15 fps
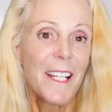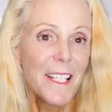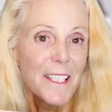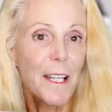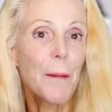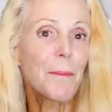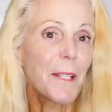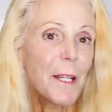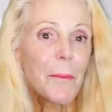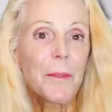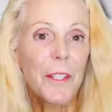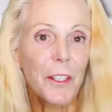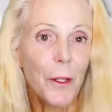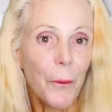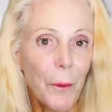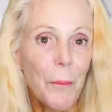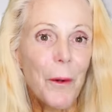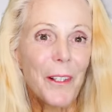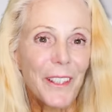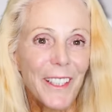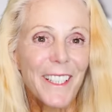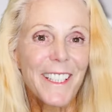to update with the current
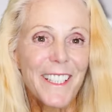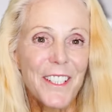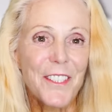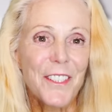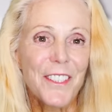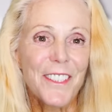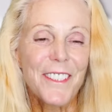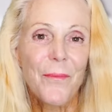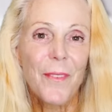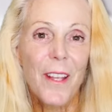market conditions.